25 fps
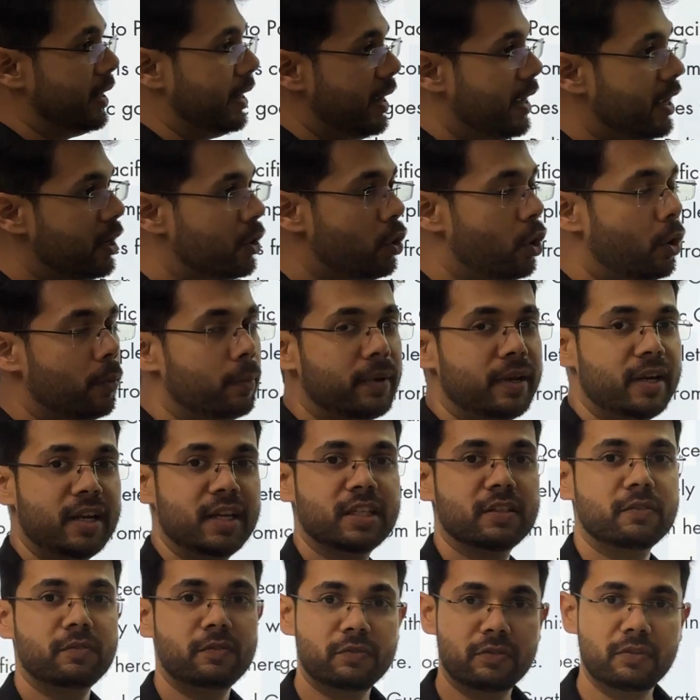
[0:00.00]
rare
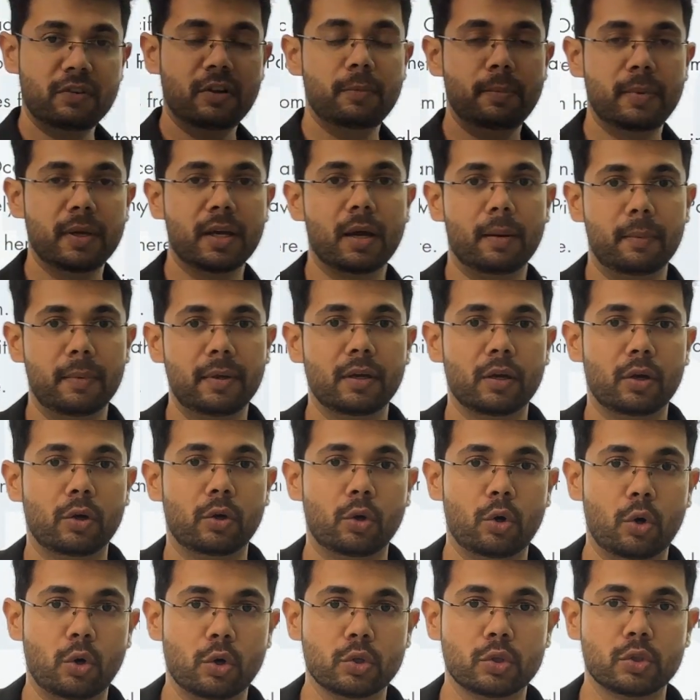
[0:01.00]
combination which we will be coming
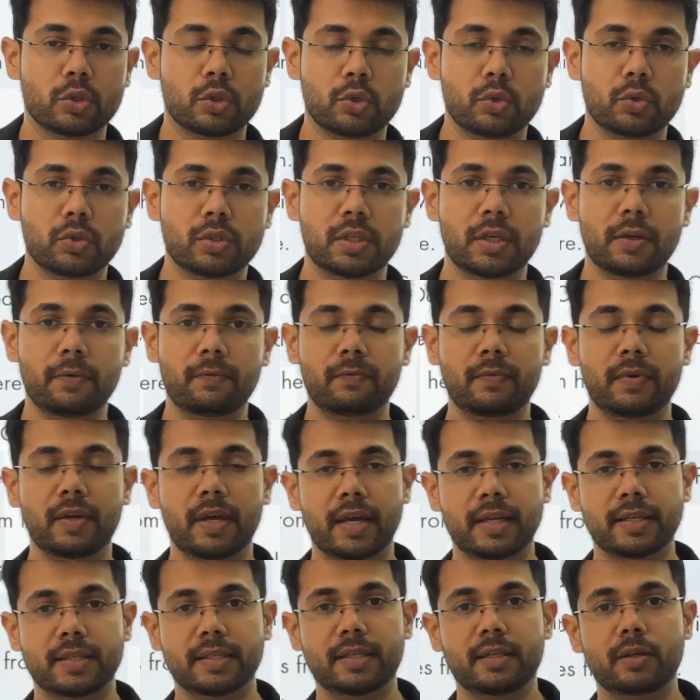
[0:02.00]
across. You see, we
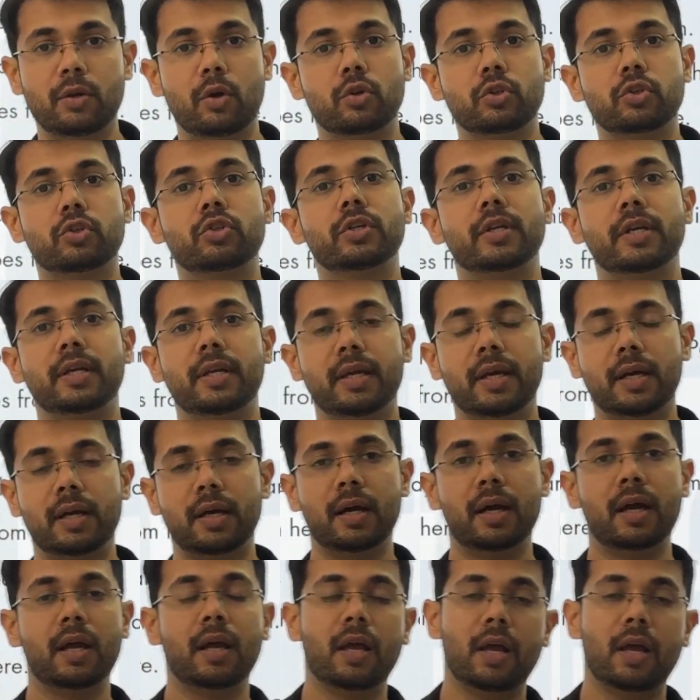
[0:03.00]
had seen Australia.